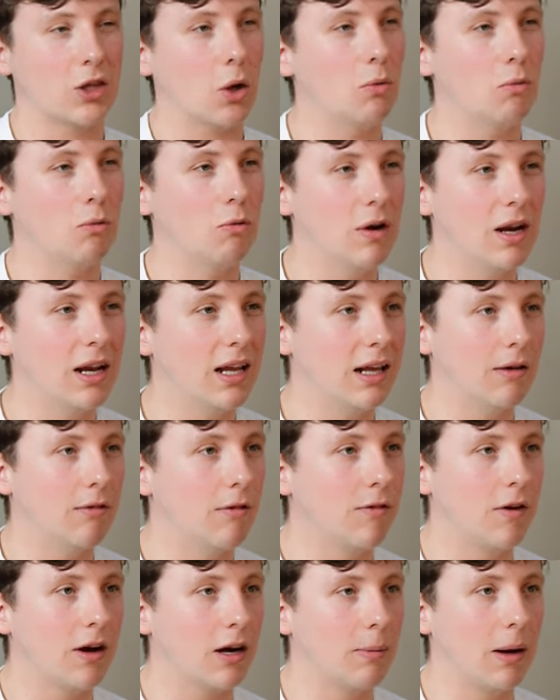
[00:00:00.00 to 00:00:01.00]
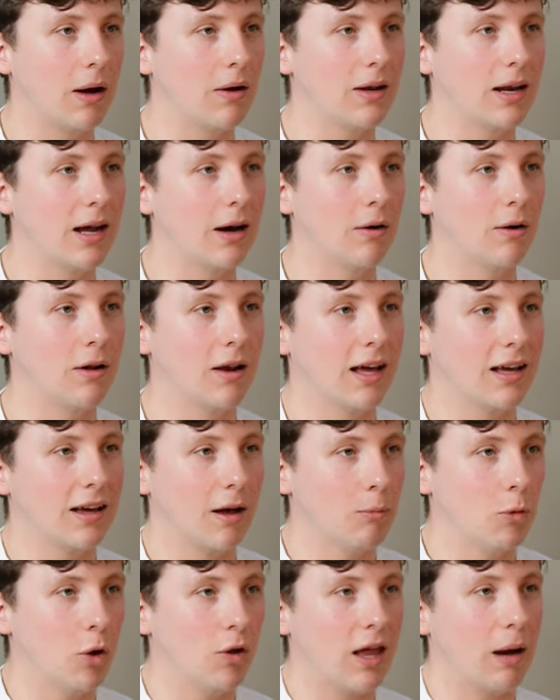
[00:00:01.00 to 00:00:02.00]
don't really give a fuck about it now. Like,
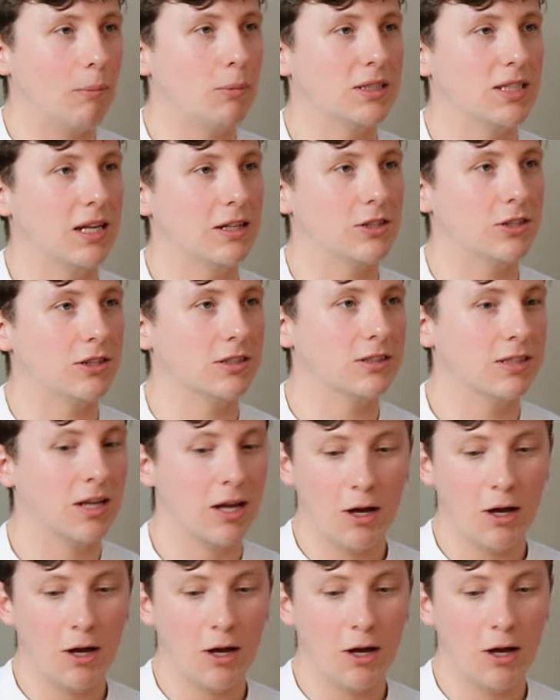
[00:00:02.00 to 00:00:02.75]
I'm not that pretentious.